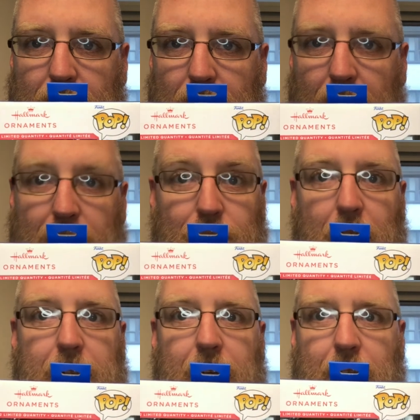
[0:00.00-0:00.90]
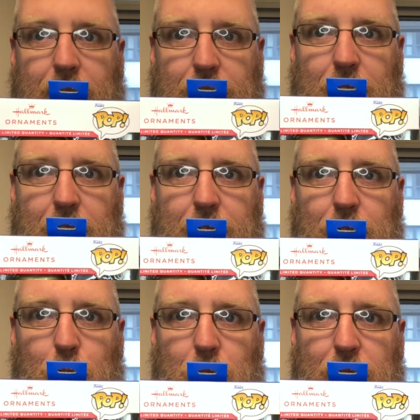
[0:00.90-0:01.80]
it's funny, I just got the
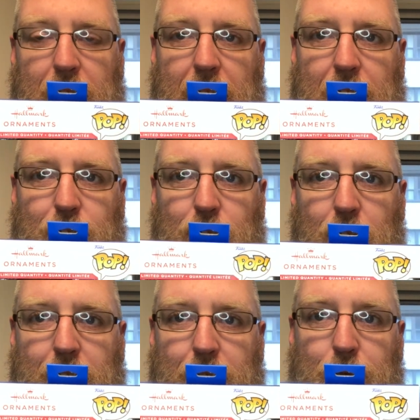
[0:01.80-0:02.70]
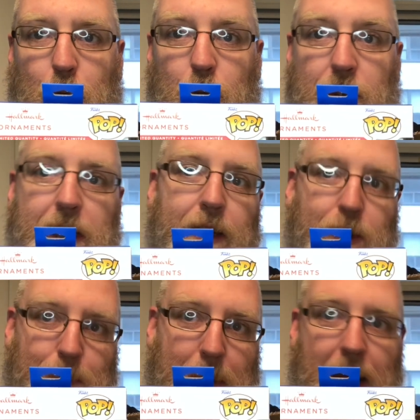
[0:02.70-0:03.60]
notification on the phone. The
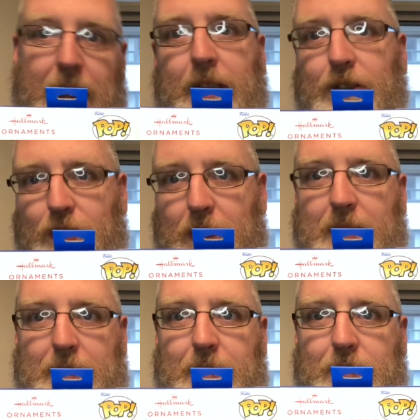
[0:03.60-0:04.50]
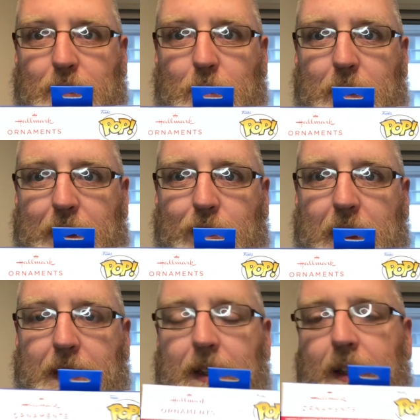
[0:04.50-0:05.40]
other package just hit Stony Creek.